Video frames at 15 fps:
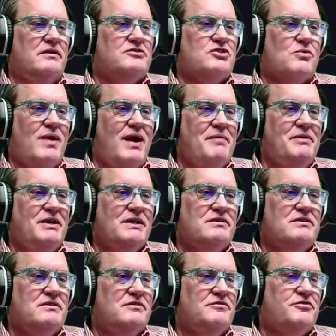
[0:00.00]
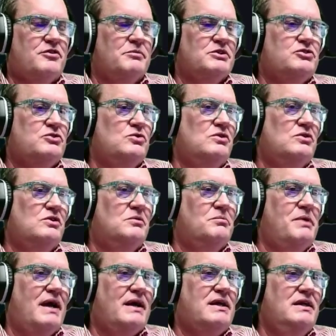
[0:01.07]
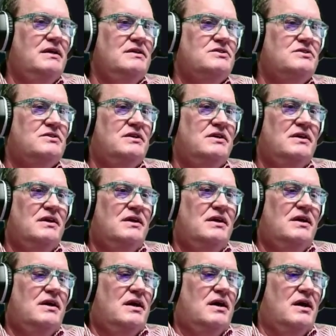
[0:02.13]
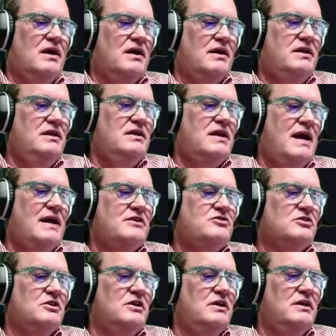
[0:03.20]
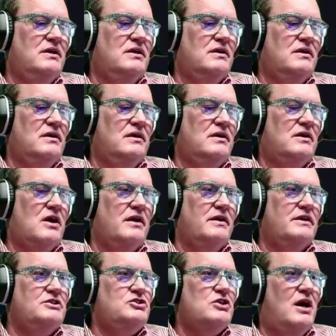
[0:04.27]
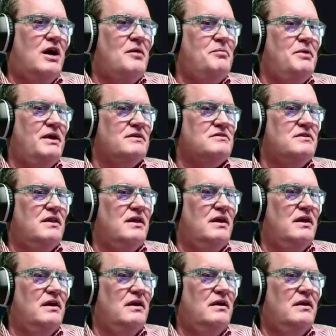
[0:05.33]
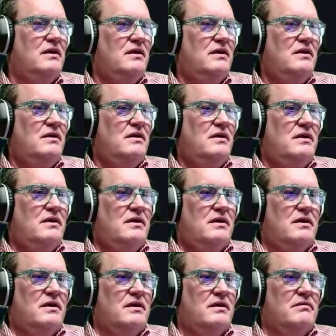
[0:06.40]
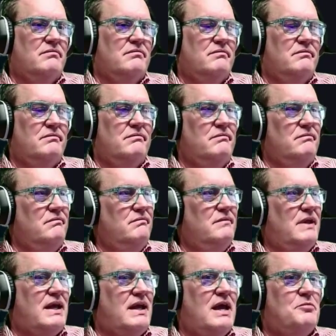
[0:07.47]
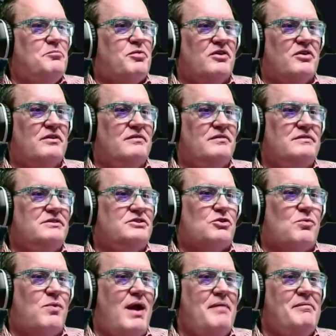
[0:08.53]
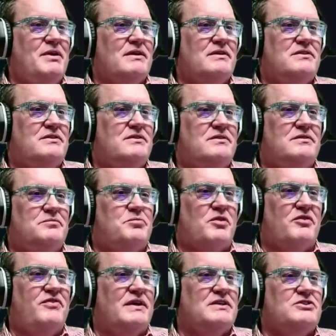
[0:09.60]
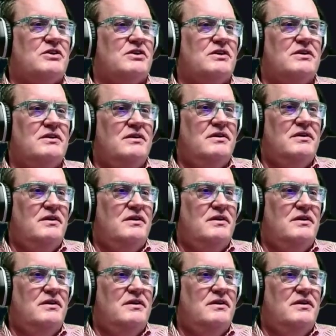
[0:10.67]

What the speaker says: ceramics from a school back east. He had actually gotten a job as the uh, like ceramics professor